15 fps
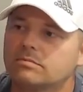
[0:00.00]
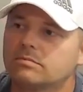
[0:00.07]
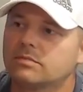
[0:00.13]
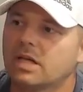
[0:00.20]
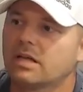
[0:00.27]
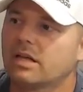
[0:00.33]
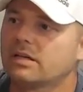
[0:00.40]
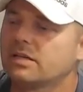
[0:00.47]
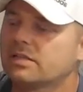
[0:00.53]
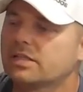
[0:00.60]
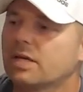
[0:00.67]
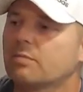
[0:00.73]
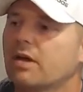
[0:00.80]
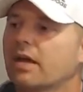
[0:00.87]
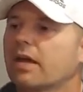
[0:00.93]
It just
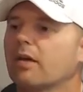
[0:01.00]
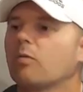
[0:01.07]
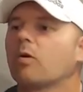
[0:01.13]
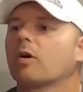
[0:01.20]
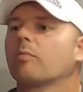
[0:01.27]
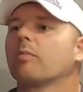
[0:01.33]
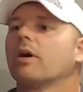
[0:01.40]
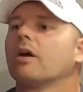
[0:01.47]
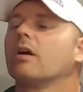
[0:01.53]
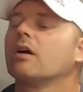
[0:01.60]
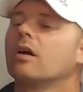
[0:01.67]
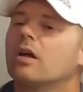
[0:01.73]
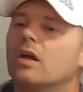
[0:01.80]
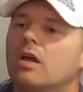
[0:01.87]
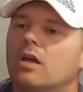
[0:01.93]
seemed like it worked better.
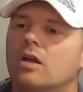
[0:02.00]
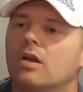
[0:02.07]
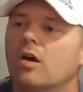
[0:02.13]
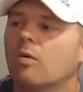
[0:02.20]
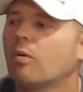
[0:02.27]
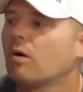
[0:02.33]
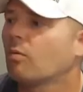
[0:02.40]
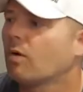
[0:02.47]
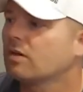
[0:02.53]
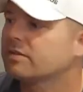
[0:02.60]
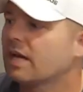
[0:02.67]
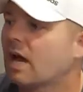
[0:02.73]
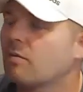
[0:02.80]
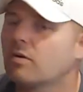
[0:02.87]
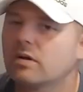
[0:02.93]
You know, once
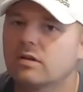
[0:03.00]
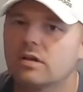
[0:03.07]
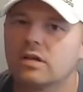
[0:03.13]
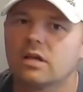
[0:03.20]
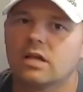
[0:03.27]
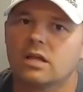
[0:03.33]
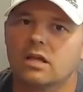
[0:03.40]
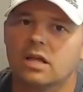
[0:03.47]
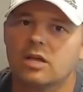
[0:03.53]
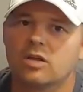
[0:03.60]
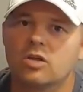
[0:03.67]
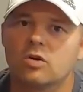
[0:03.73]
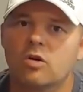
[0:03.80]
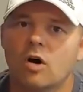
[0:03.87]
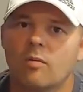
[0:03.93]
I would
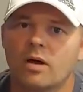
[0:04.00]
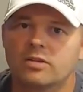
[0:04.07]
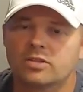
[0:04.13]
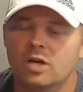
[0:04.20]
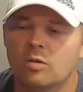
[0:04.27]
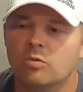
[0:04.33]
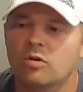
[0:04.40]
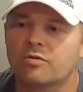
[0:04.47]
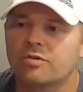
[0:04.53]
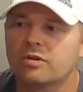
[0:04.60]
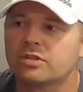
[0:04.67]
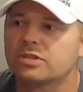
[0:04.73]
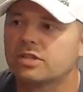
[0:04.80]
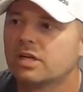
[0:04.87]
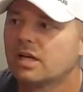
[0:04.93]
EQ all my
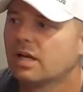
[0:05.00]
subwoofers,